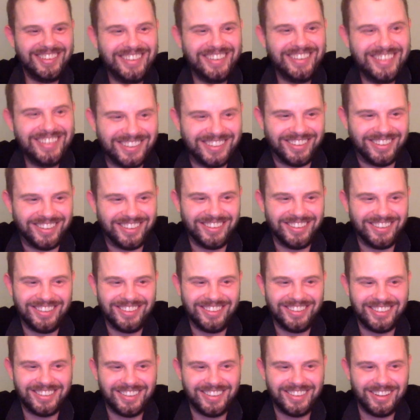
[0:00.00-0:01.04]
So
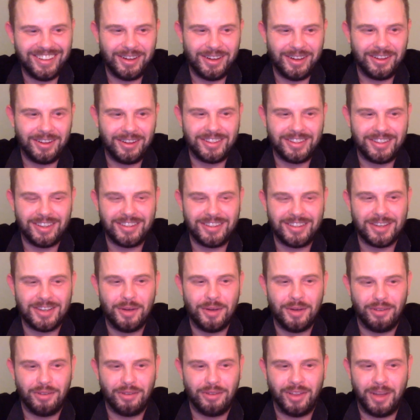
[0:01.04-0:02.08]
let's hope
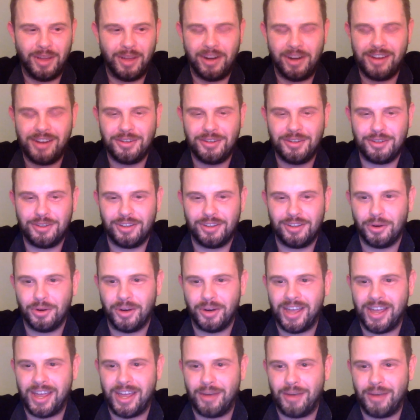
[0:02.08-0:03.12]
for that. But I do think
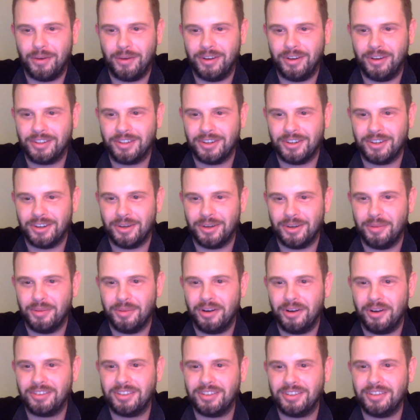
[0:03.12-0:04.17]
Hayward is going to go to
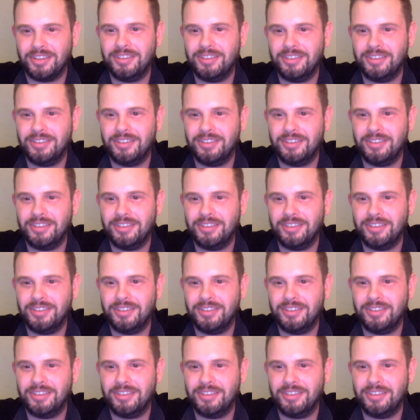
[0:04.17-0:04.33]
Boston.